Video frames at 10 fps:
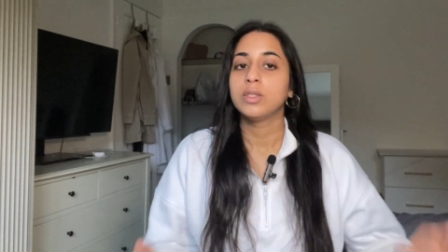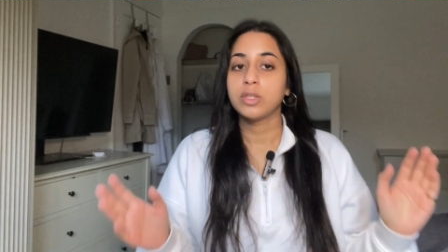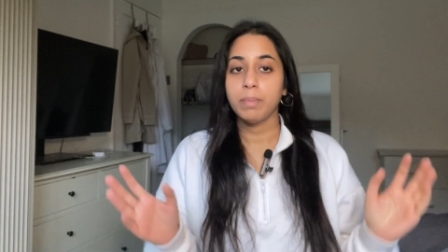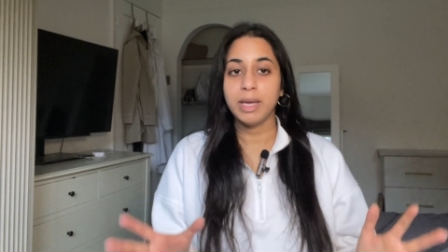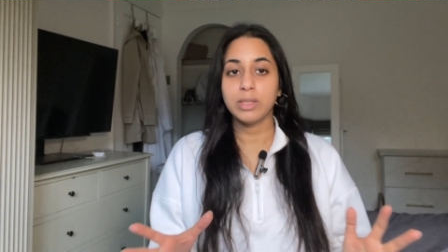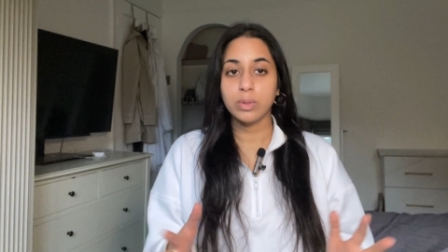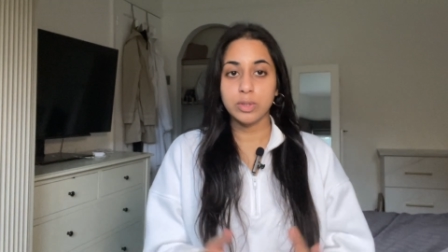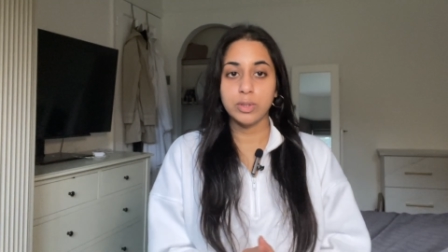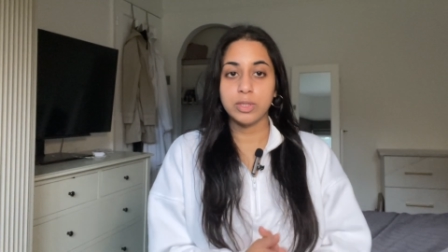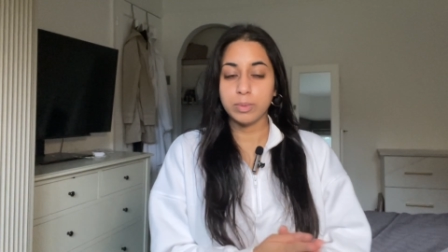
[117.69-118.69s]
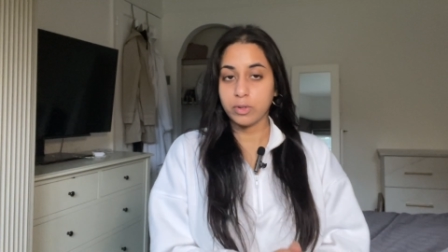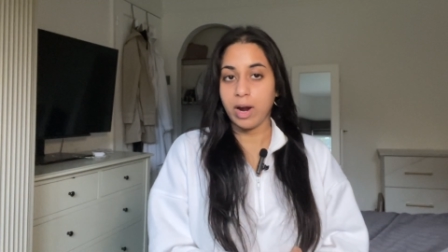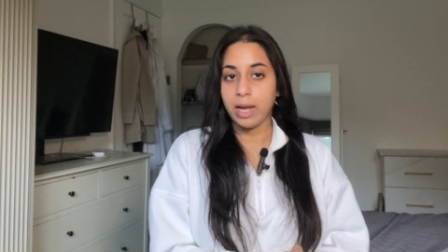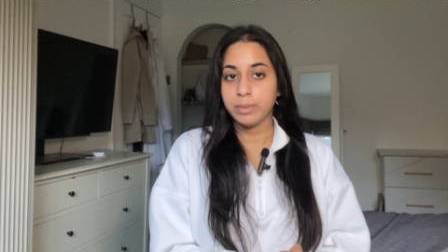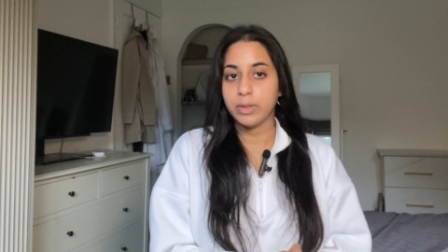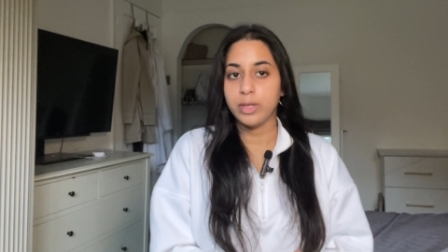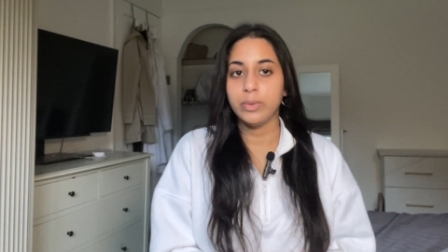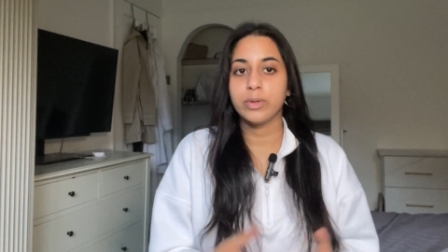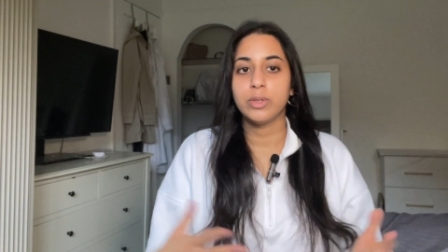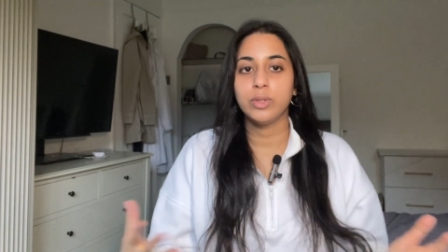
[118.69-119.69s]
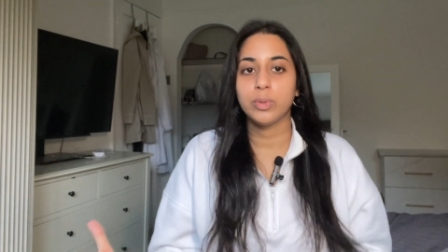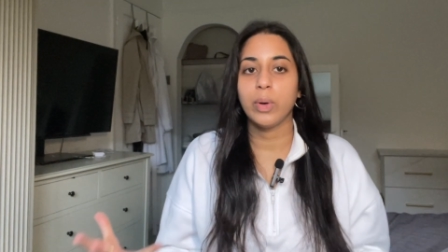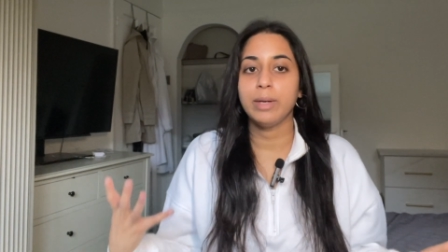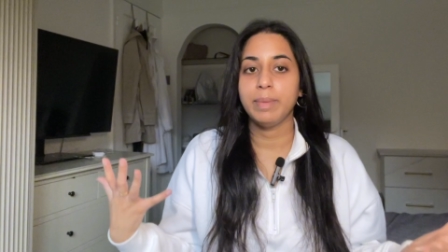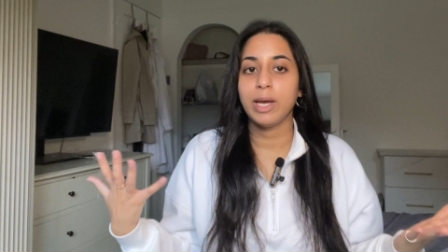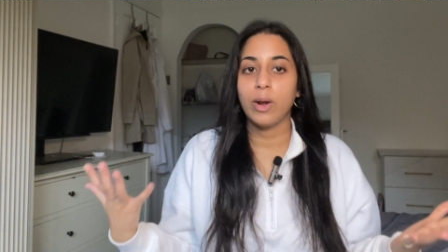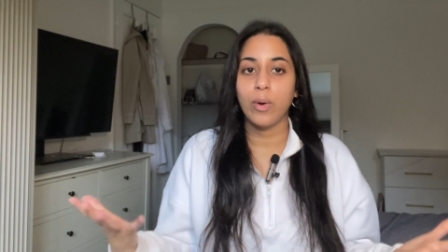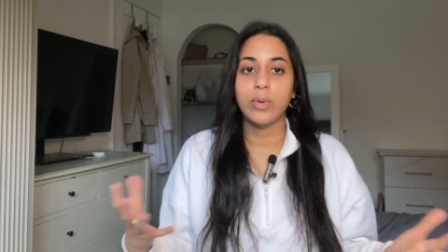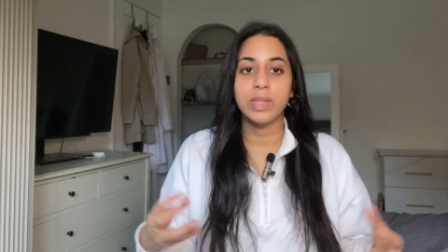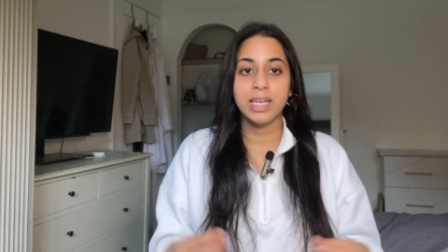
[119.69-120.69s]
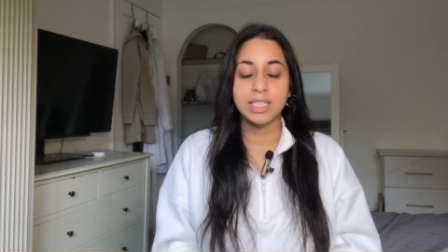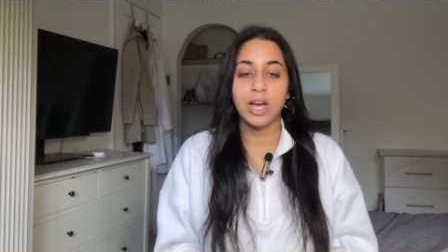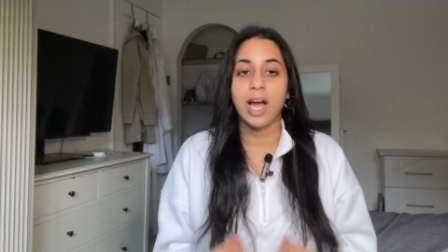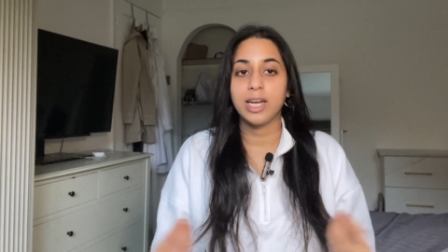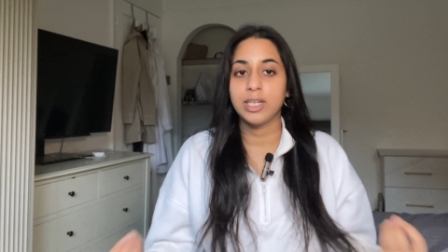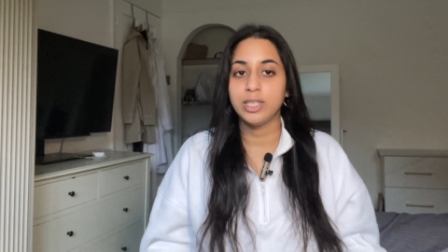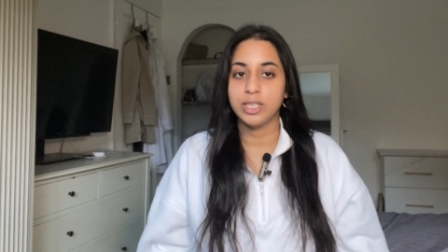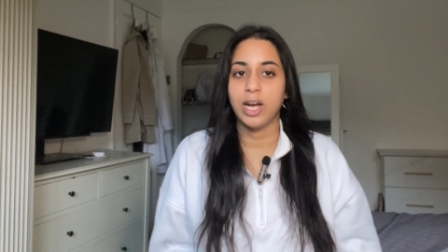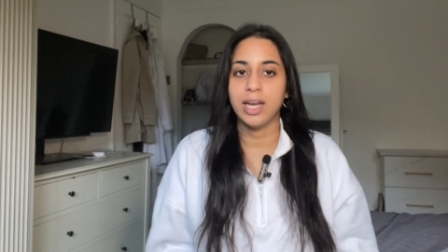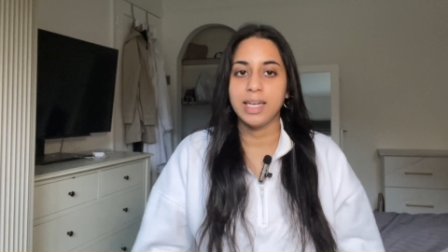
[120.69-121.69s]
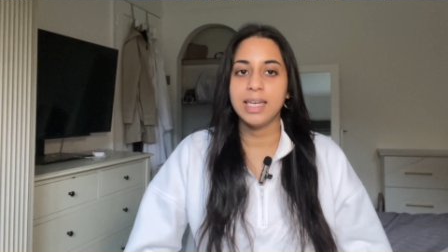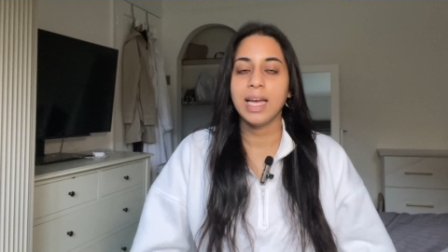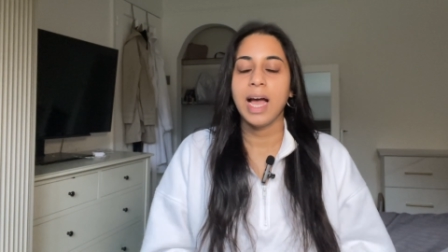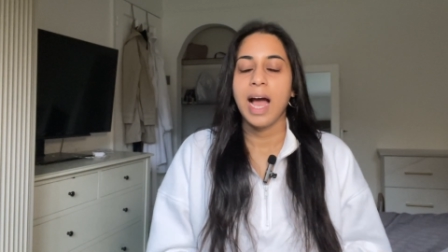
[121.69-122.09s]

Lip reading: So make sure to subscribe so that you can join me along the entire journey.